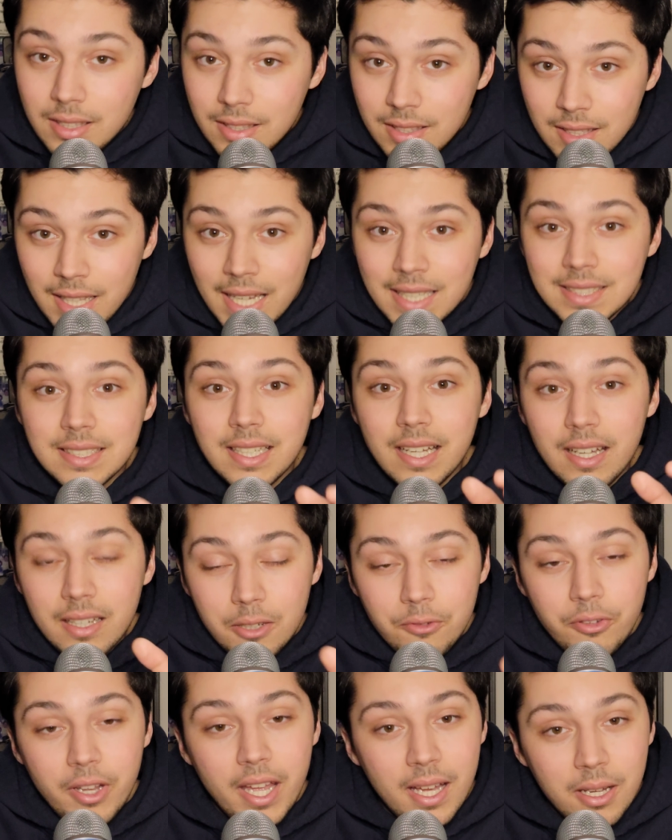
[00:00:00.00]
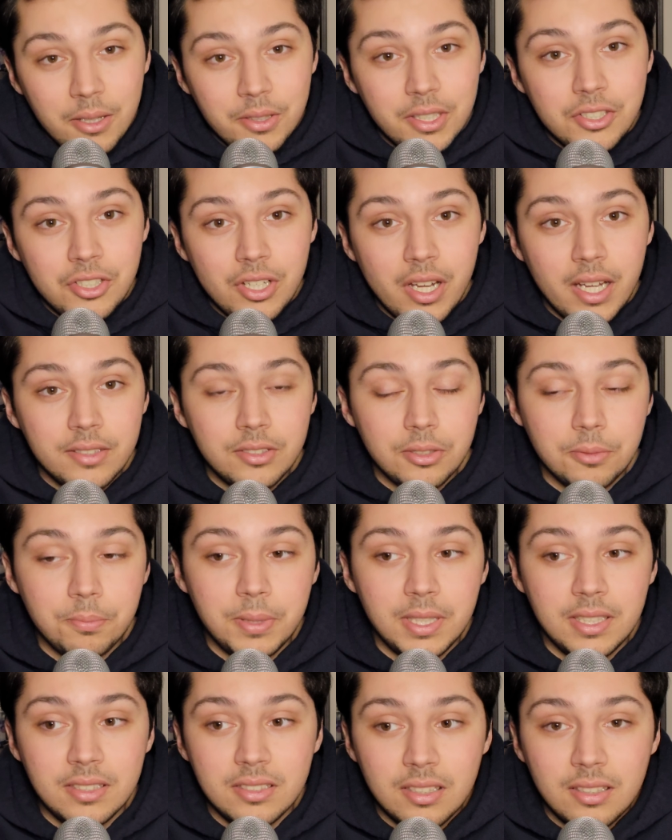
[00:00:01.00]
That's kind of how the Giants are
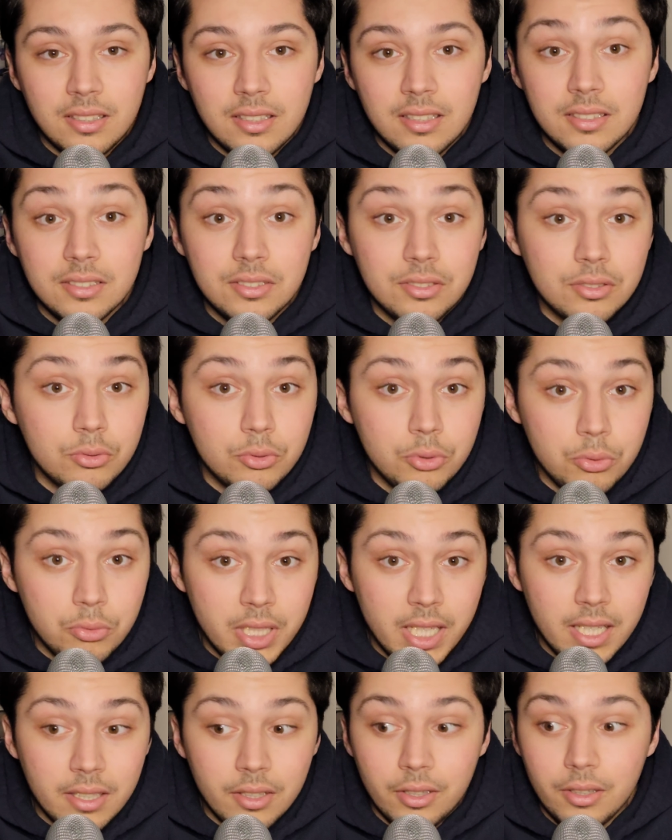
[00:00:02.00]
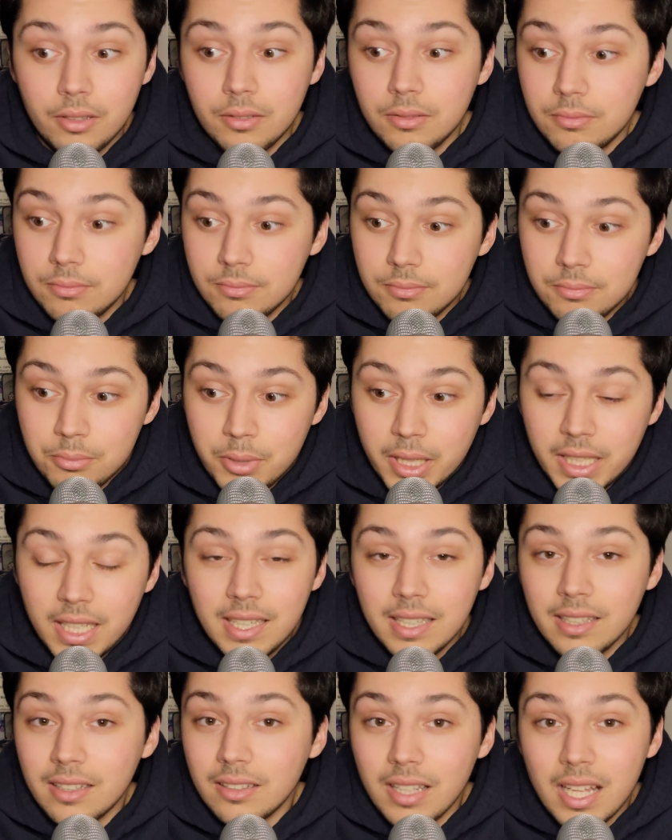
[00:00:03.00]
piecing this together,
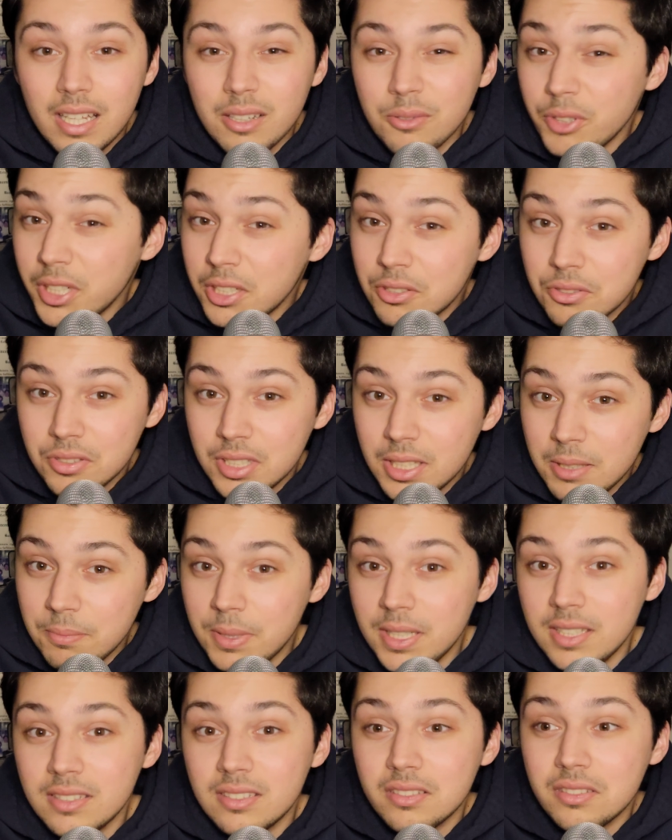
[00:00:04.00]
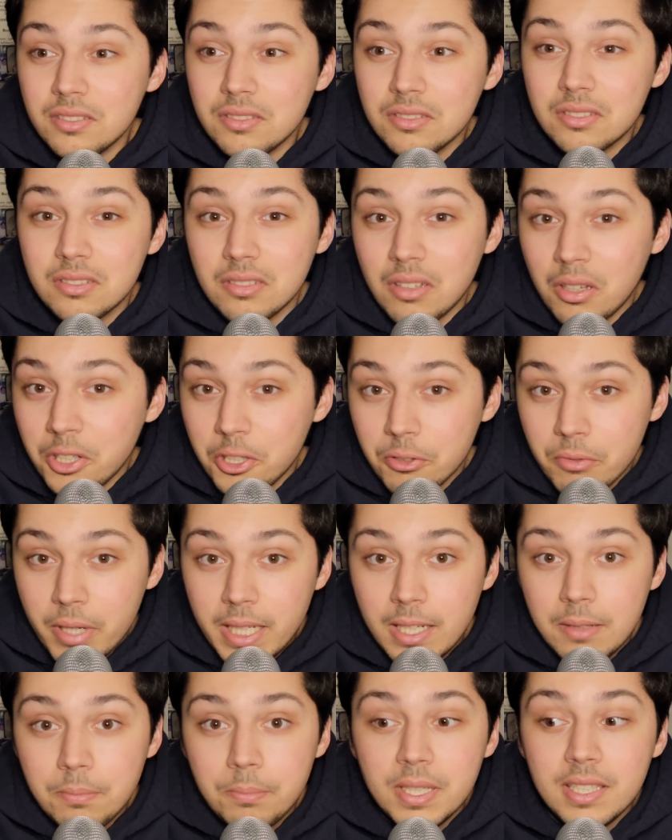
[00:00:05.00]
bringing in a lot of interesting pieces,
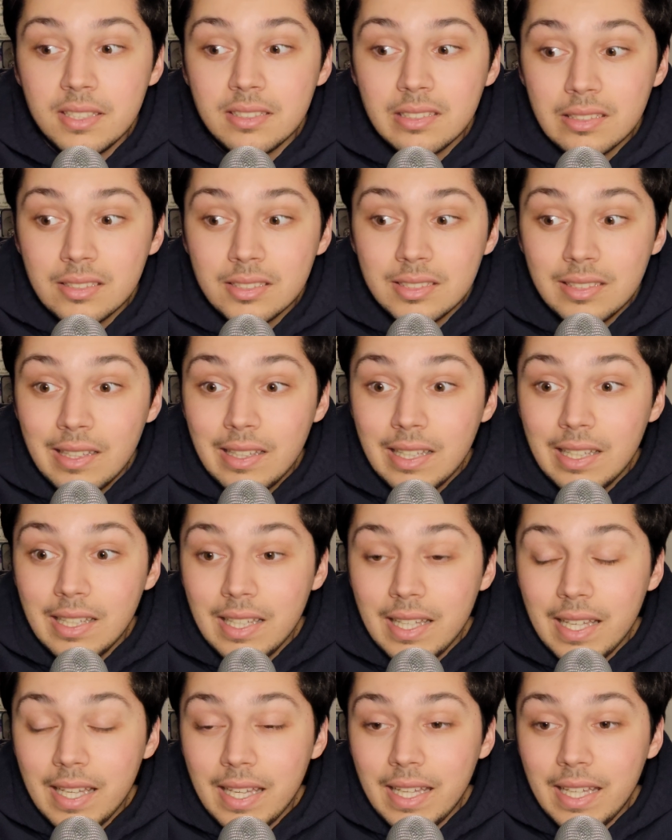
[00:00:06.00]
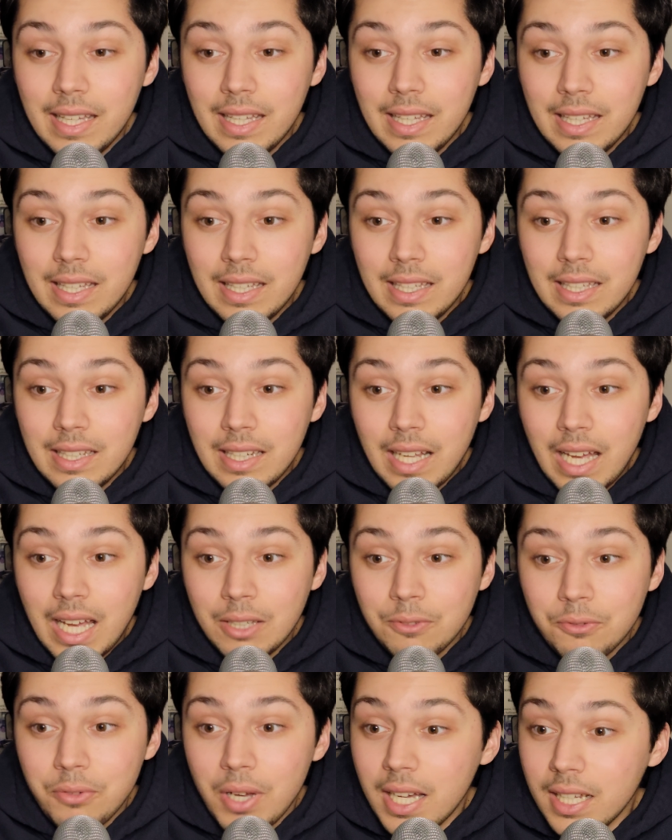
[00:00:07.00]
underrated pieces, and
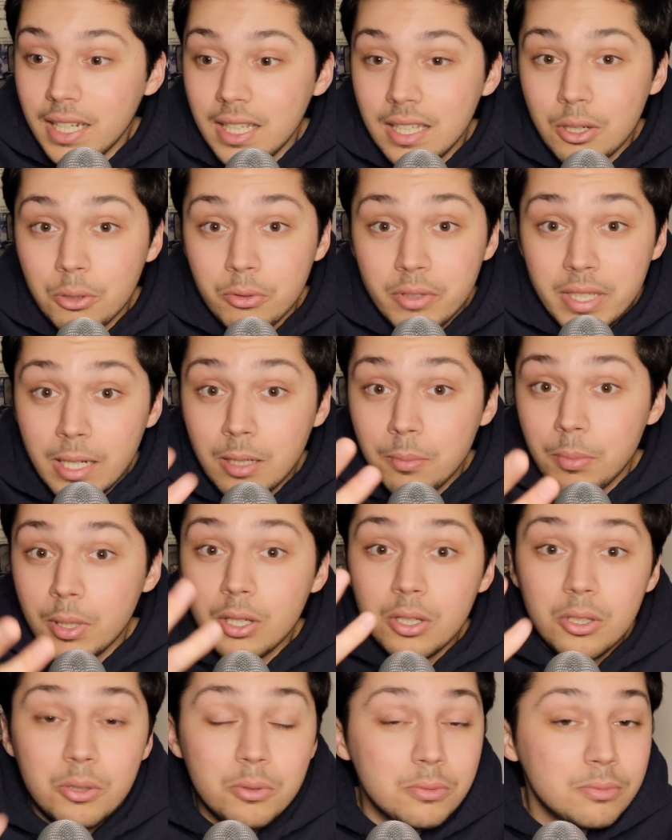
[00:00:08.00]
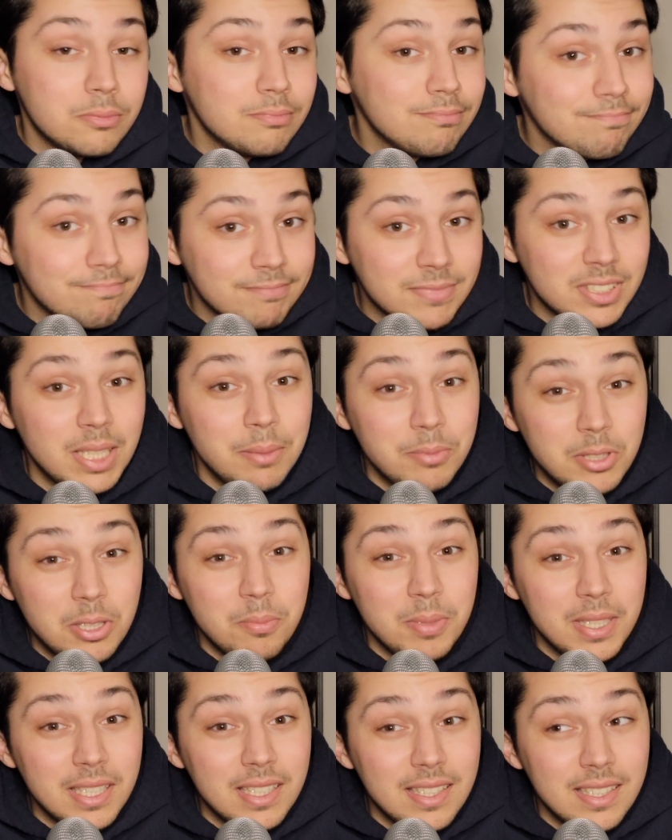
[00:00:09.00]
Ifeadi Odenigbo seems to
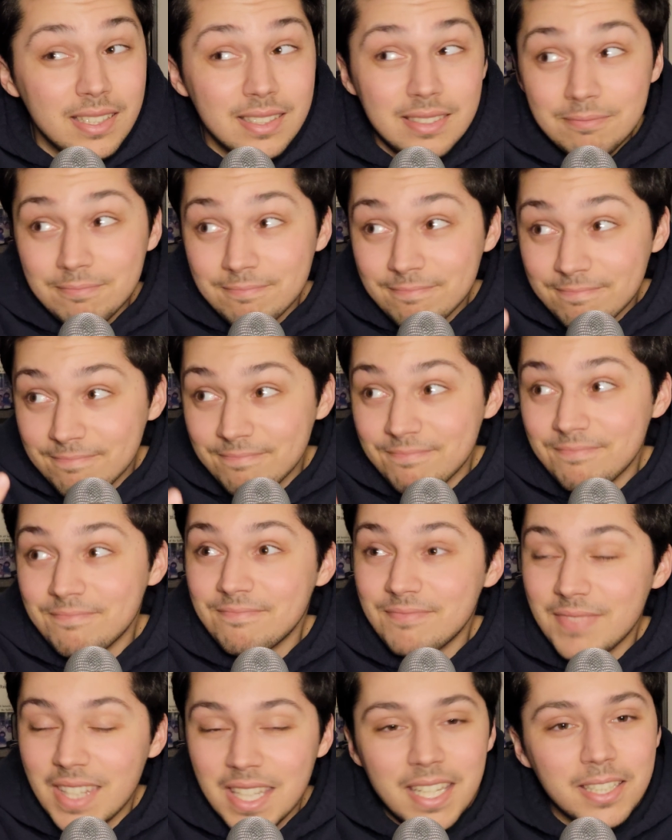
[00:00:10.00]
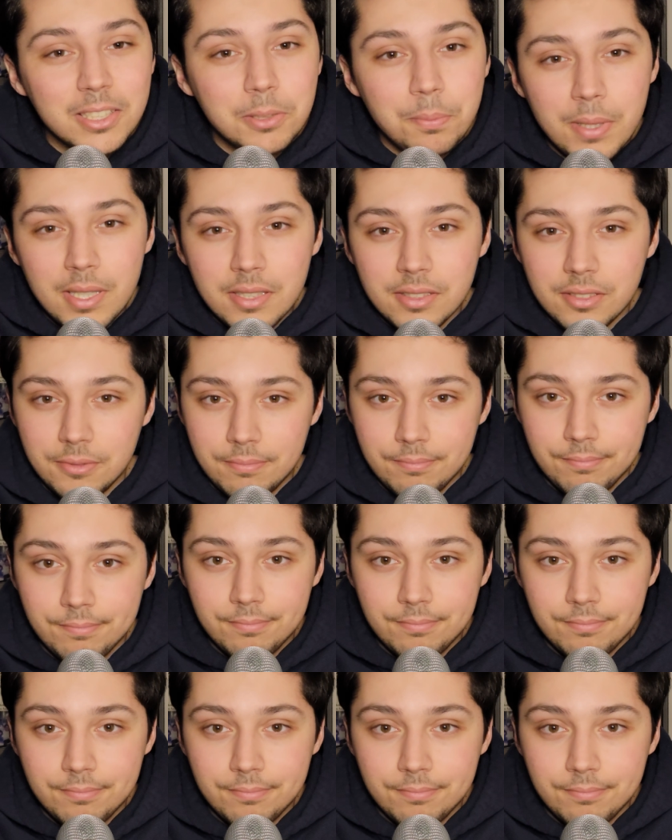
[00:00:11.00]
be the next piece.